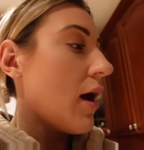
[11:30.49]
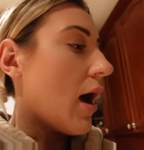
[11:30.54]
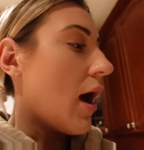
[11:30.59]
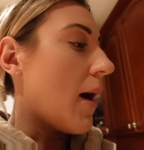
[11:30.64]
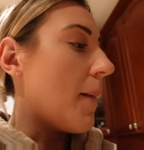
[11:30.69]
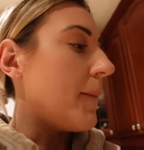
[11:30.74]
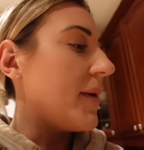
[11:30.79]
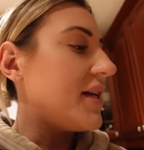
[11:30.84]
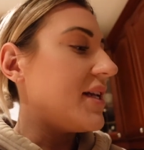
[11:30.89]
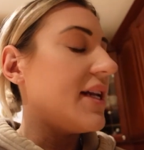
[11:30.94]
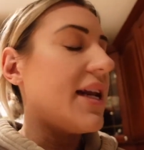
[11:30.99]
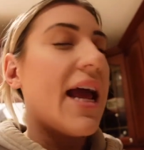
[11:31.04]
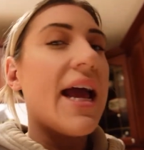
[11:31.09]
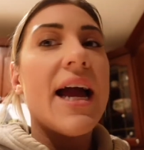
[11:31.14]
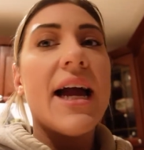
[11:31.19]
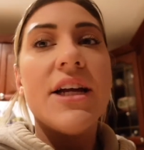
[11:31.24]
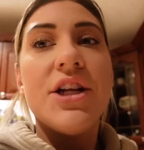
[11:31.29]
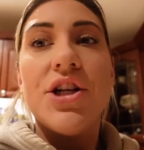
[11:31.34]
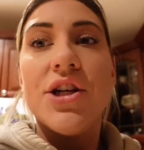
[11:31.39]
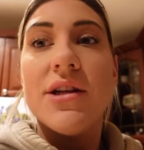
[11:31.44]
Um, but today
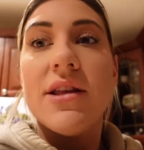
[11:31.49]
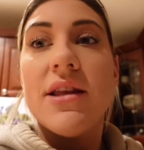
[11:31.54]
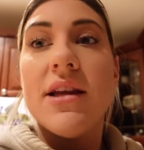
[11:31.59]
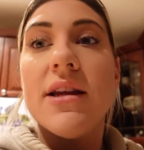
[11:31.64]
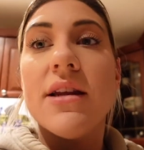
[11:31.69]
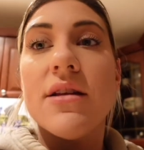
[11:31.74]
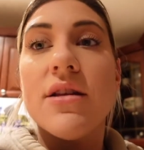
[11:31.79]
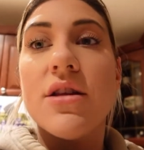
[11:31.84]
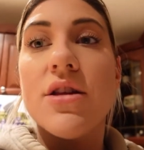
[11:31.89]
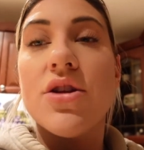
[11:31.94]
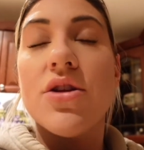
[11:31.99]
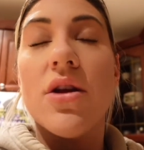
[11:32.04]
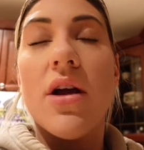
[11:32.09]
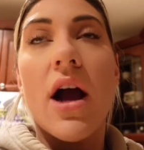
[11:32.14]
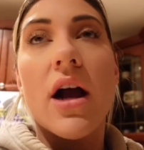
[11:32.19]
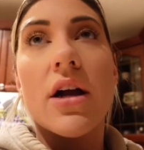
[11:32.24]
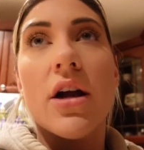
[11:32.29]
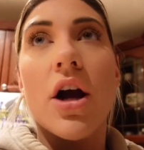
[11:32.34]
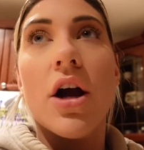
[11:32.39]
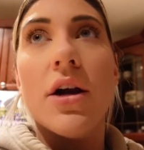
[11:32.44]
I just did a,
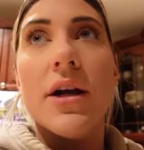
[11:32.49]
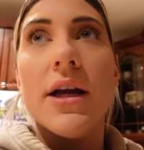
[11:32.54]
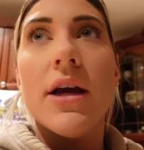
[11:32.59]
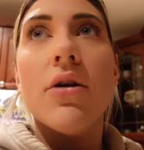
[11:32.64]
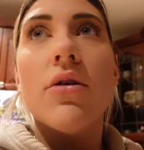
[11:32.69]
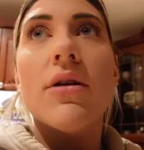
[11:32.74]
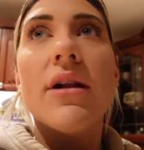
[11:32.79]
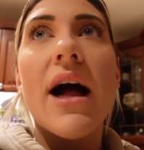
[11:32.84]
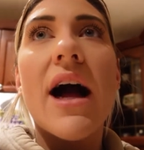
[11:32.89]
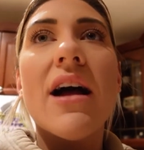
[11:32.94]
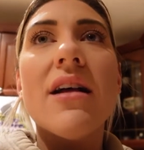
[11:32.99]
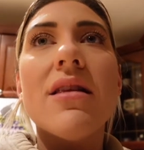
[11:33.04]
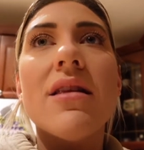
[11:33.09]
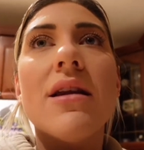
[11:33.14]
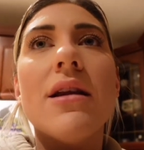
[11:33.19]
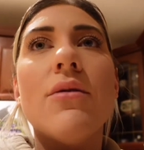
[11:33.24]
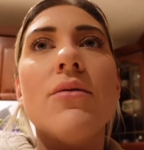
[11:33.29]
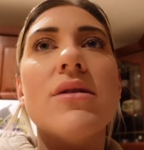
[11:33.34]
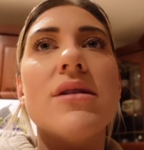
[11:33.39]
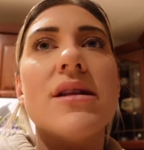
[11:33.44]
a cardio class
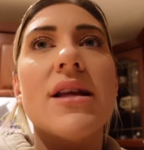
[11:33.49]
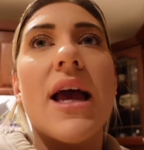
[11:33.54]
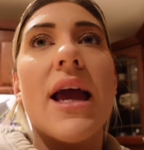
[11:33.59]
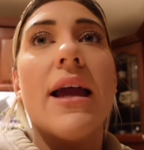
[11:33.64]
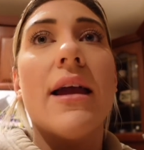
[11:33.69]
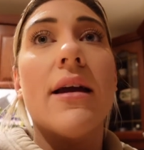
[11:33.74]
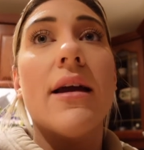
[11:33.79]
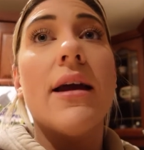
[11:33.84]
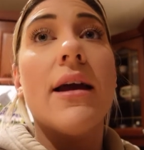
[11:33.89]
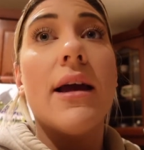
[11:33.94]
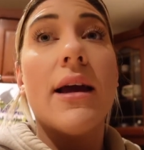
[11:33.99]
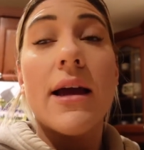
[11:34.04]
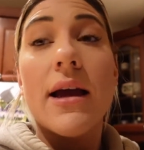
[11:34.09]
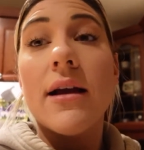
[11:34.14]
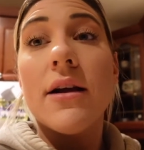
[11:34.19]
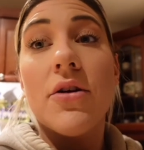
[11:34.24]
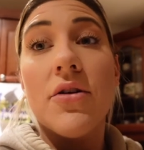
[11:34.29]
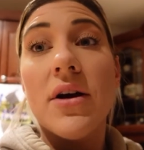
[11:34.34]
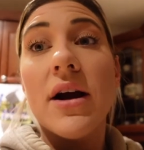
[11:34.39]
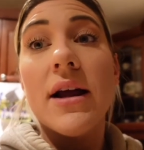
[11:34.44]
and it was like,
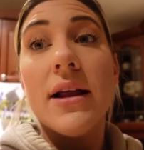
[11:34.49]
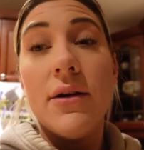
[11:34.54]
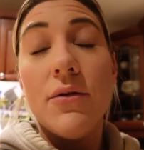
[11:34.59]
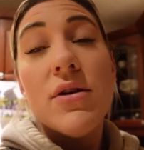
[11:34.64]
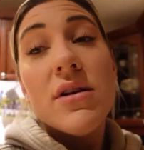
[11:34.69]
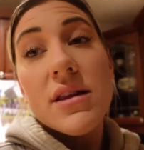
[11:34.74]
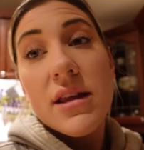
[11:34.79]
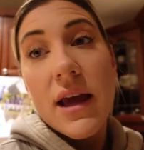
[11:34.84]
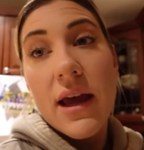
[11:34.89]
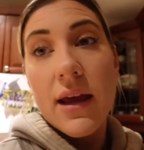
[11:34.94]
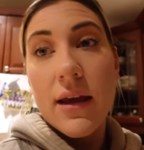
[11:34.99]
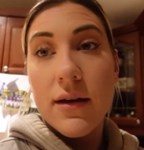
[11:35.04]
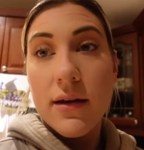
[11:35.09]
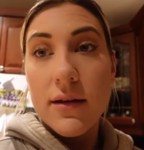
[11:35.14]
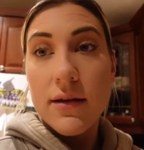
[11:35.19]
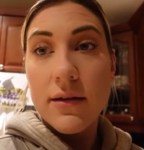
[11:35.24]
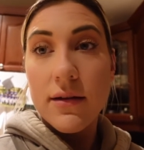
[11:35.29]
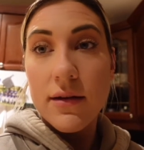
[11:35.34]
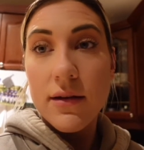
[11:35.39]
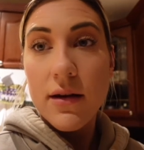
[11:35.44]
it was like
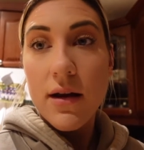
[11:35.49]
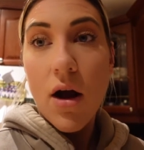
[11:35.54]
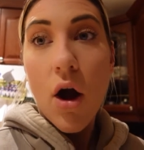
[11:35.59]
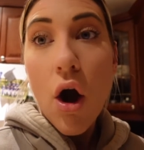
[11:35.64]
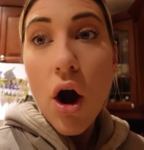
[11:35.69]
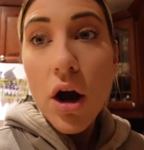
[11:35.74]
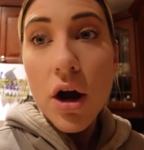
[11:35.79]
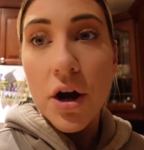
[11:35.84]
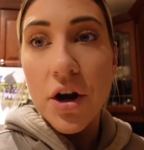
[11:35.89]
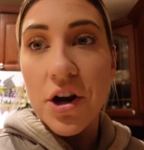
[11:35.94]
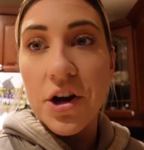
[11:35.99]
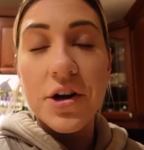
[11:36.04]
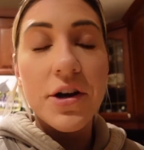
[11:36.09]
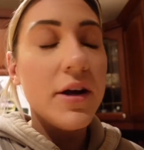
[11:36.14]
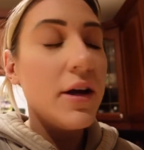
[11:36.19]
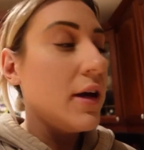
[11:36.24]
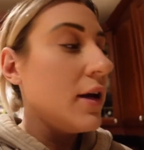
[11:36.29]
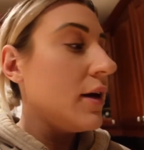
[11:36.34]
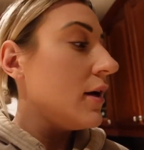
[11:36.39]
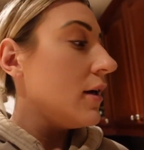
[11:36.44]
hard,
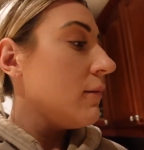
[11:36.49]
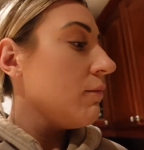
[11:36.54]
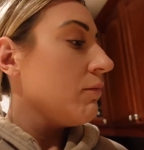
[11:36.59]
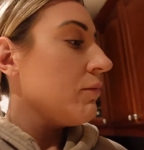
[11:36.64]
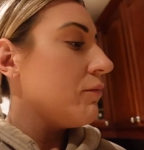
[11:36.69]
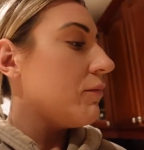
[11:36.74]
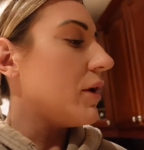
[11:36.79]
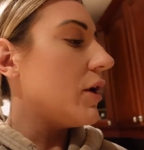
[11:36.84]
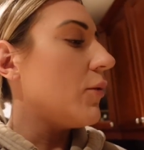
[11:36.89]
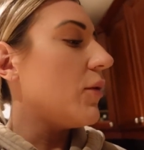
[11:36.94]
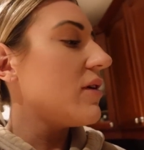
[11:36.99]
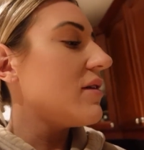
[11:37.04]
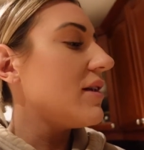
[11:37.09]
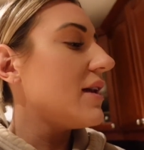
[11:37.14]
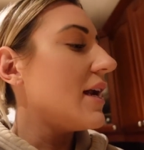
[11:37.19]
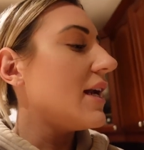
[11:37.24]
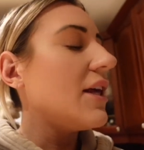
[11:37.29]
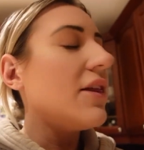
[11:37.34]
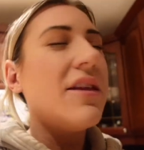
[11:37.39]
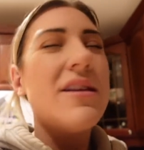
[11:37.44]
but it wasn't
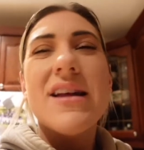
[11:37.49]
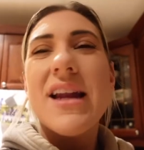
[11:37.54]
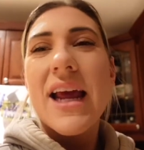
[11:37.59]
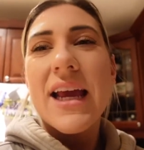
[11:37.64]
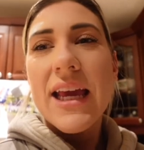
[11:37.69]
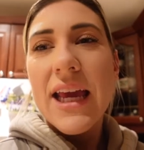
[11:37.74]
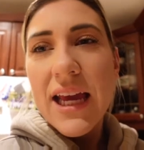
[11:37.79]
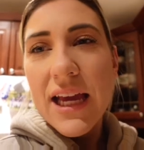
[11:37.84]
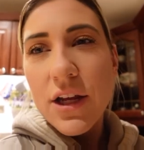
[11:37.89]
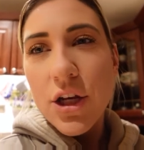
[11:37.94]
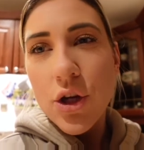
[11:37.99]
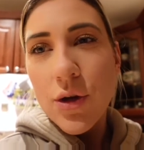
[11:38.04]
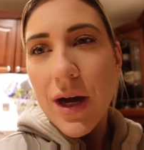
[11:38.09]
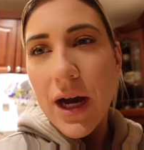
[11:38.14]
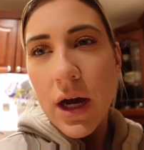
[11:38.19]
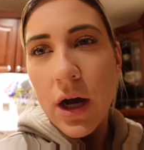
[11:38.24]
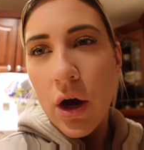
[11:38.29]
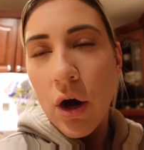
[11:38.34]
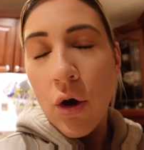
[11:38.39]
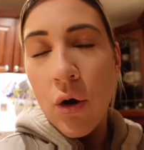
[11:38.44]
anything that I can't do
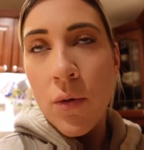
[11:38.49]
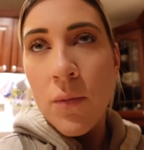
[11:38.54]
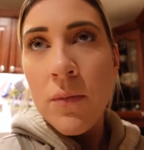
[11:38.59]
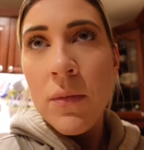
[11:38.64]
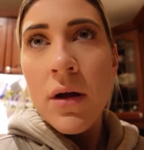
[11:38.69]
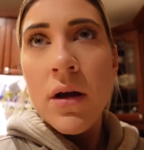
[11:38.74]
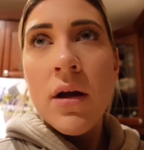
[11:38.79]
at home.